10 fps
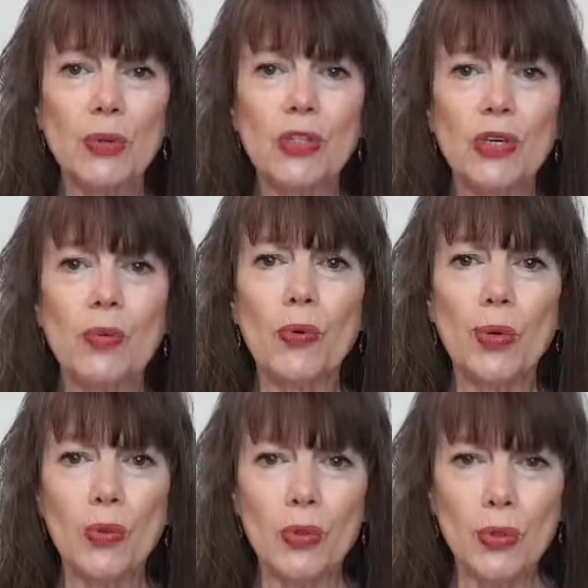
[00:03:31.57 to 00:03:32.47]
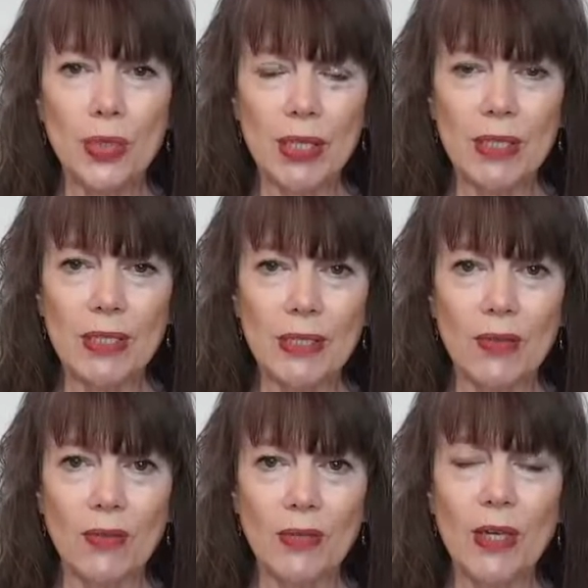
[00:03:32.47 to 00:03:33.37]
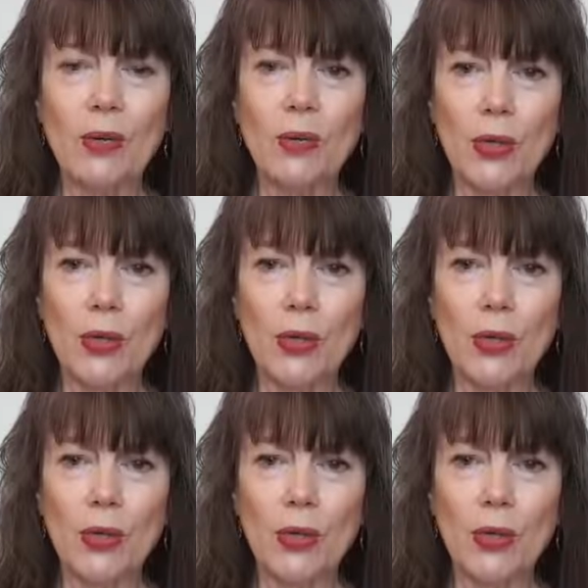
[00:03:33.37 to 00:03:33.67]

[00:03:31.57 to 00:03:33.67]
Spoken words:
also work on your inner self,